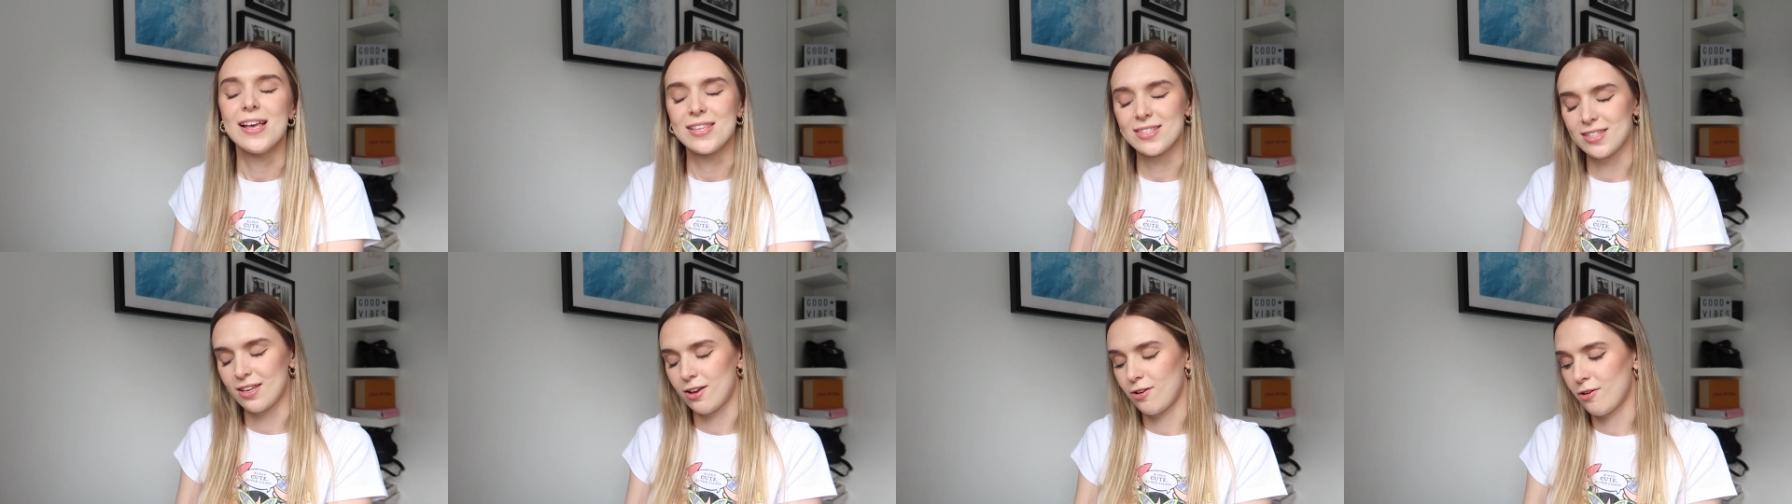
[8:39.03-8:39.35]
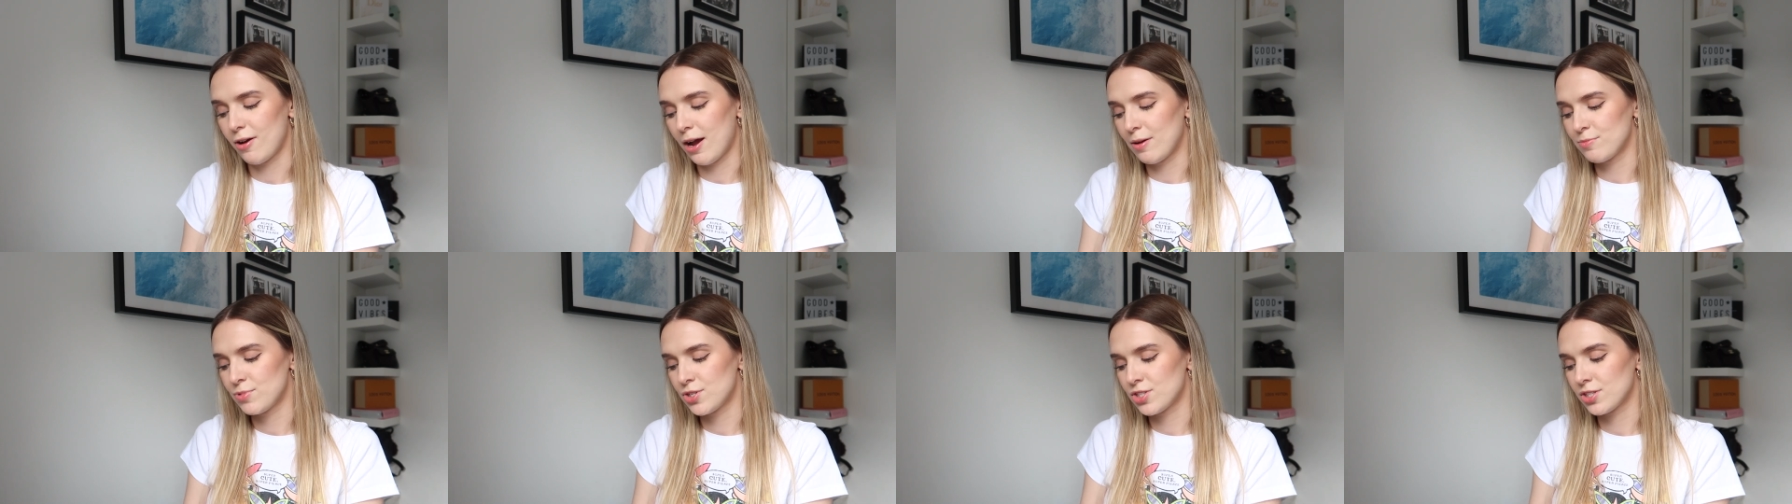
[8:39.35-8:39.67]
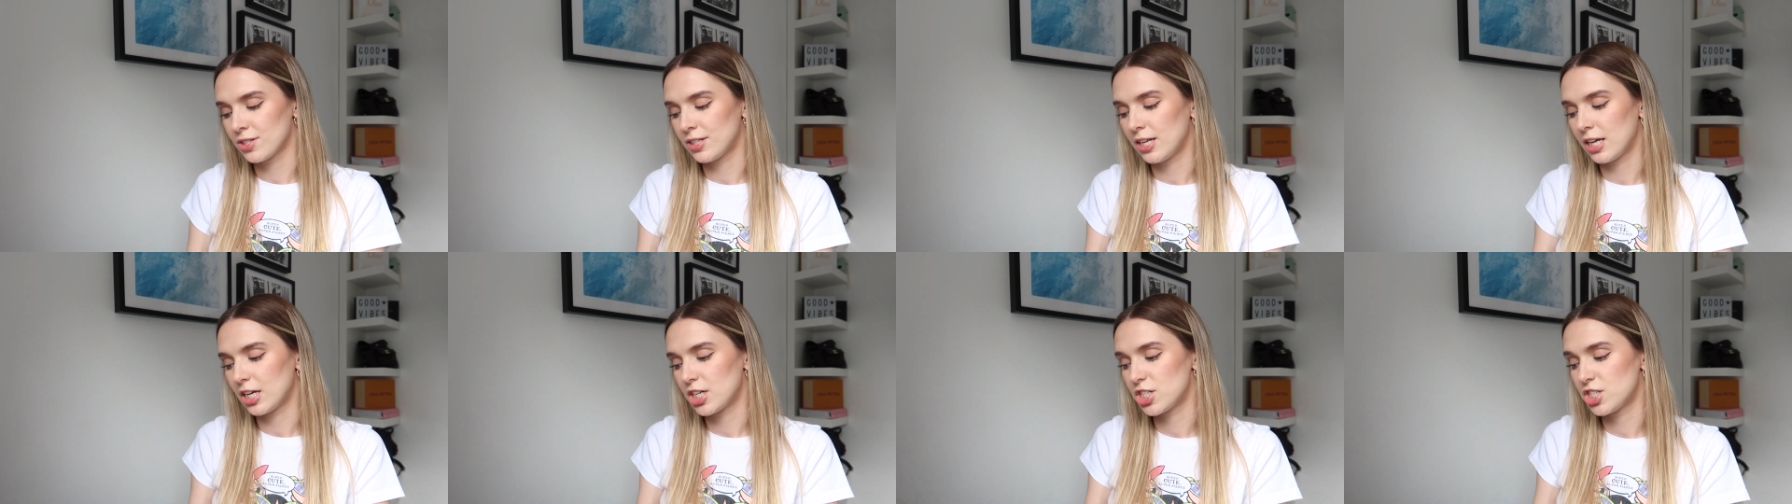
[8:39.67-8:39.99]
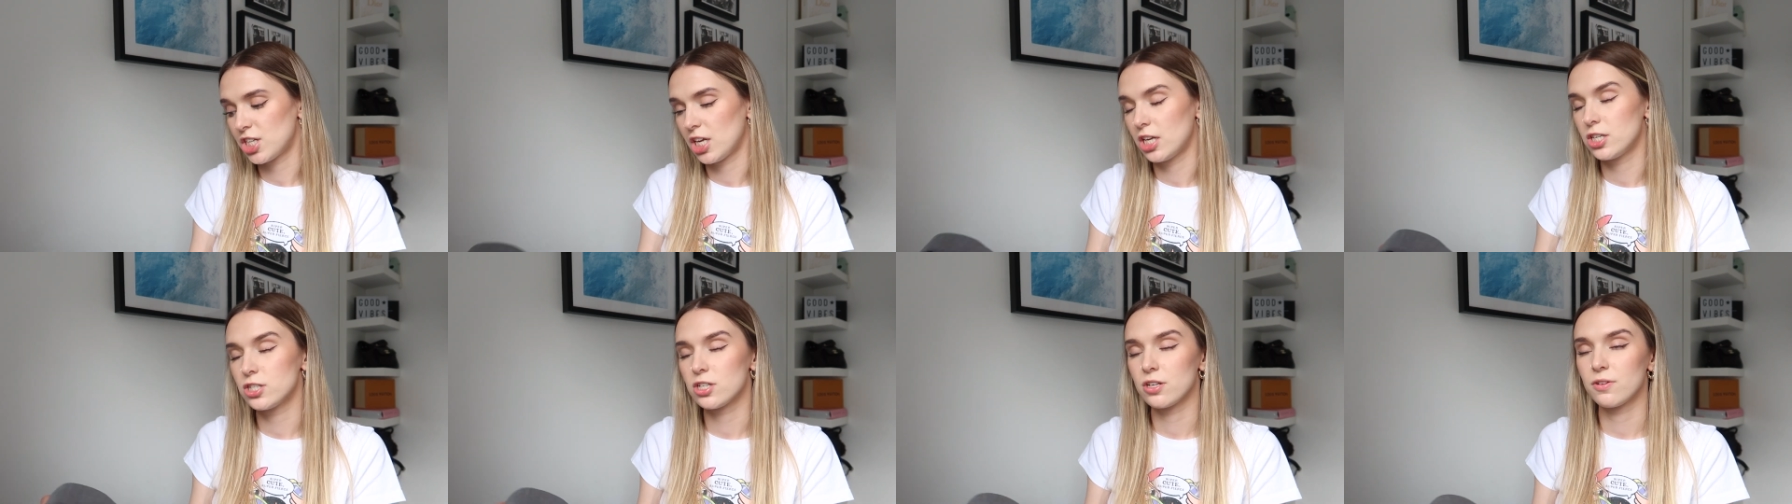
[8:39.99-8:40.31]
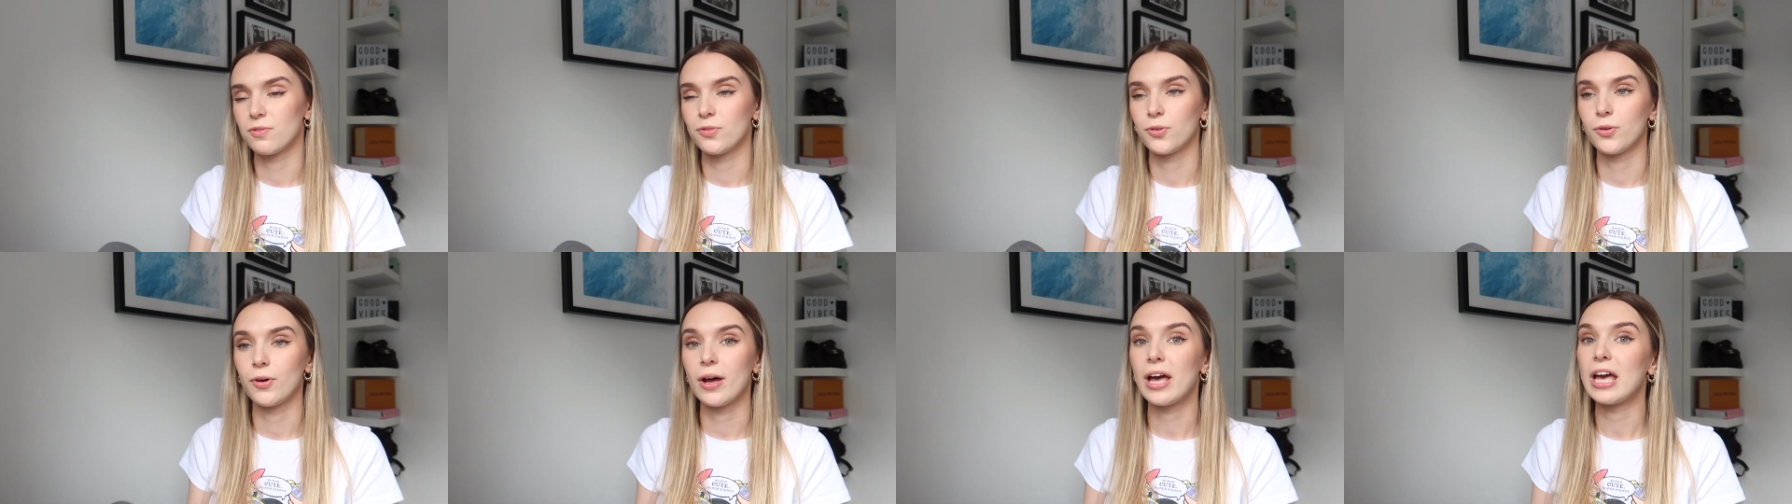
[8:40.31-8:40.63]
so I'm just going to exchange
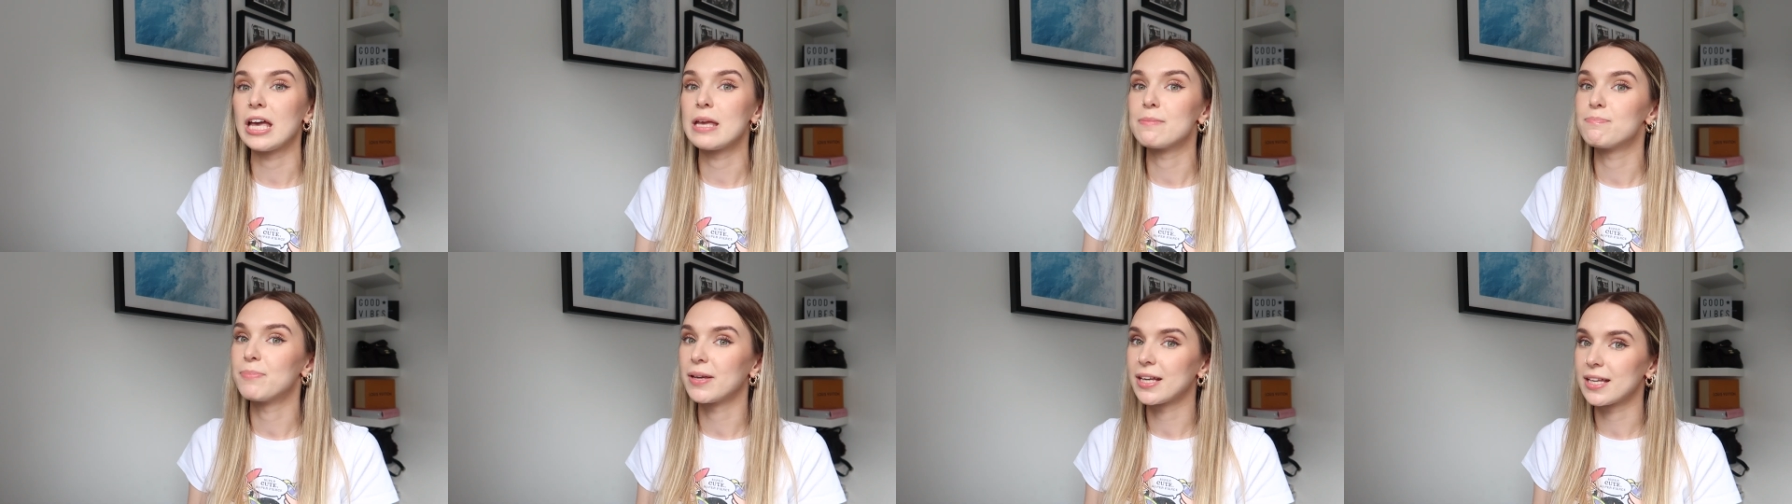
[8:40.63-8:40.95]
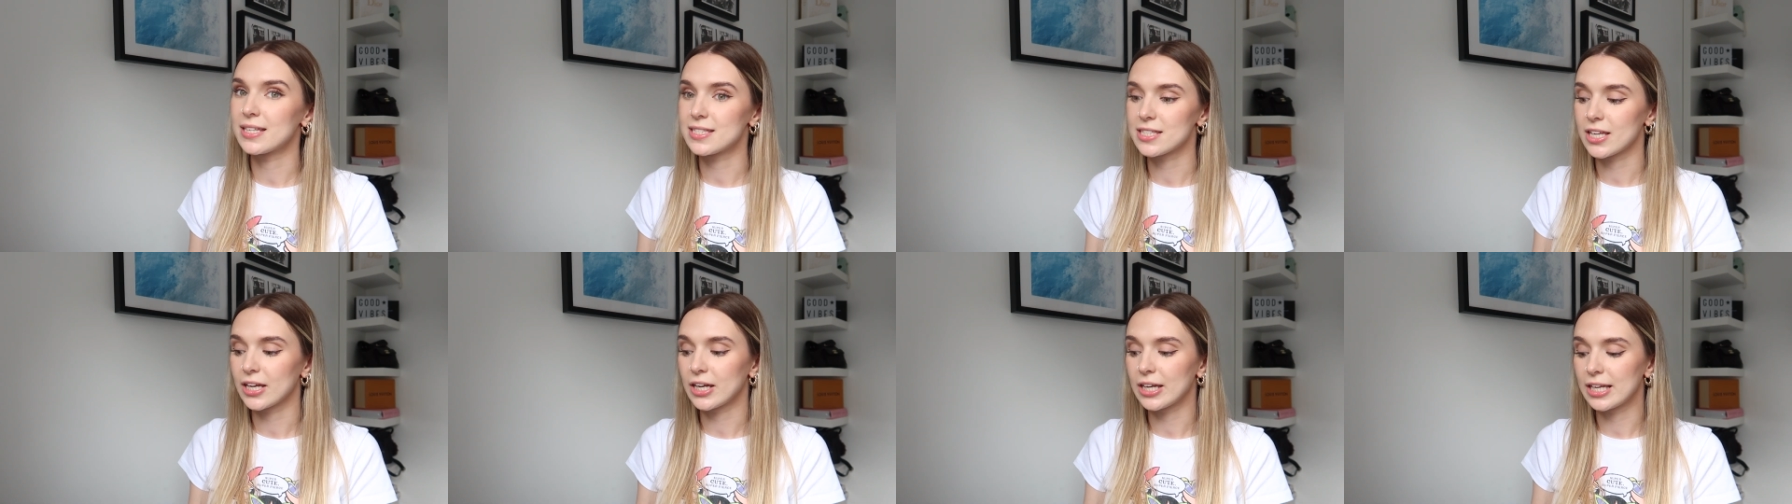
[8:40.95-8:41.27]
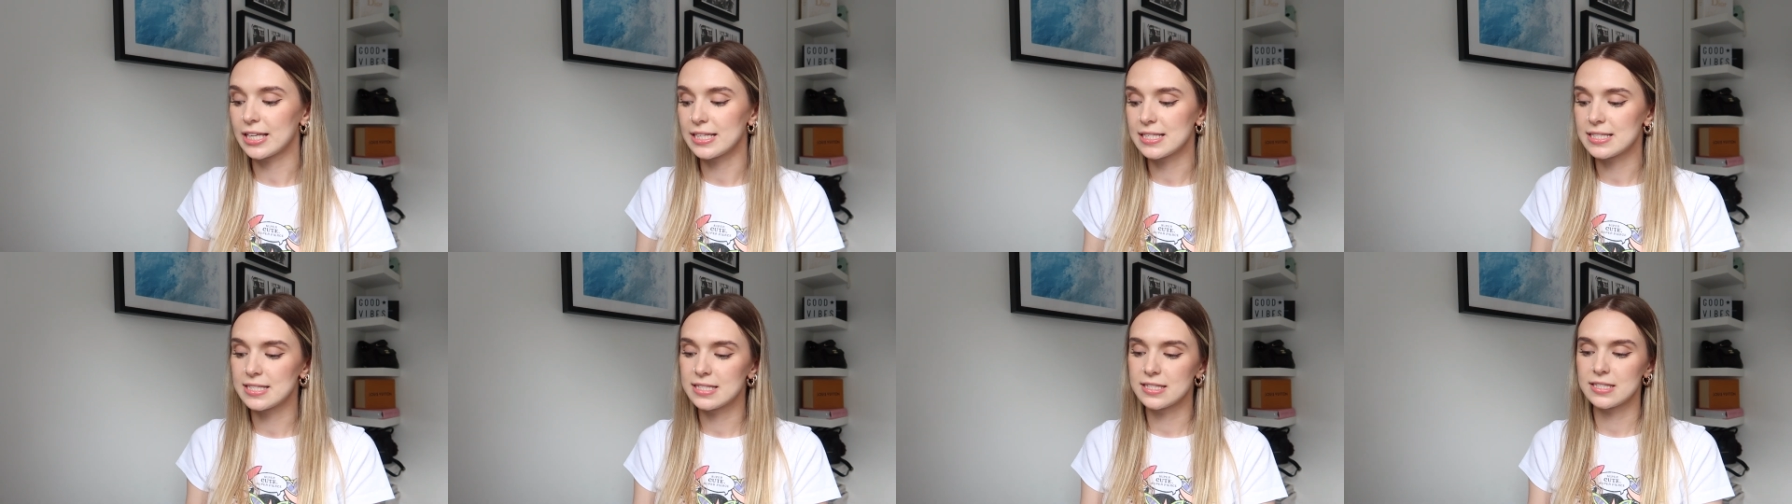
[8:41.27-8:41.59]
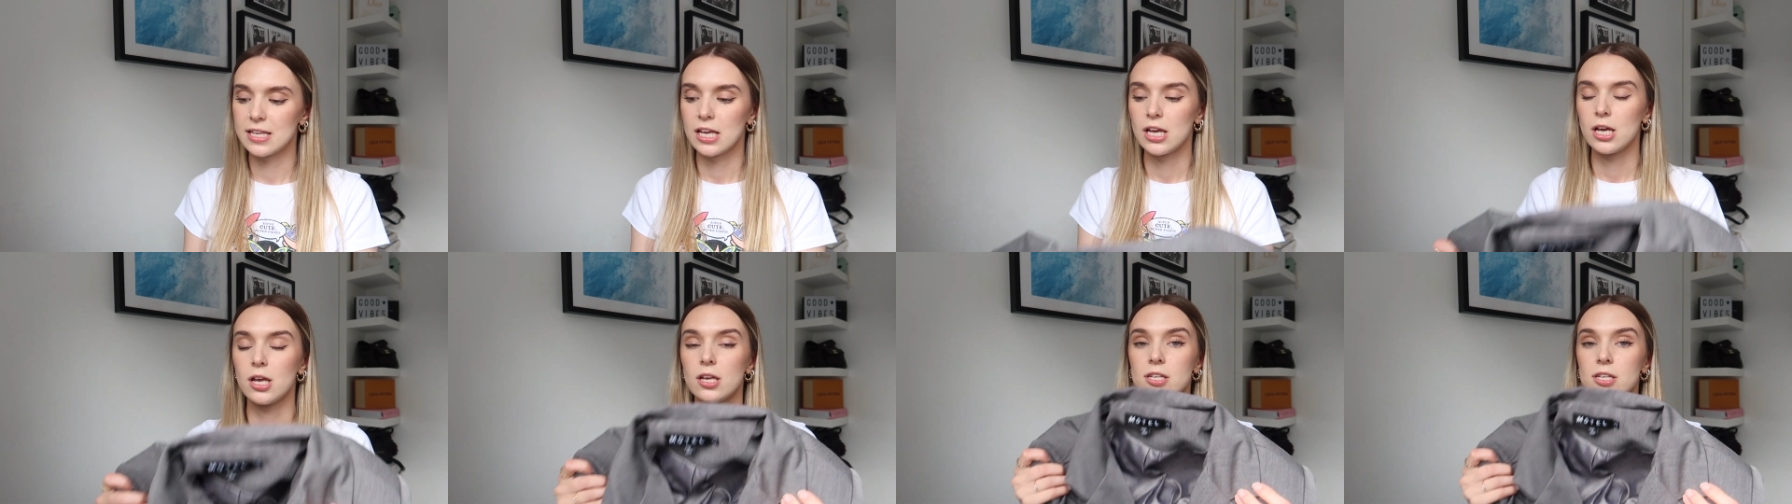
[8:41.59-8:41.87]
it for a bigger size.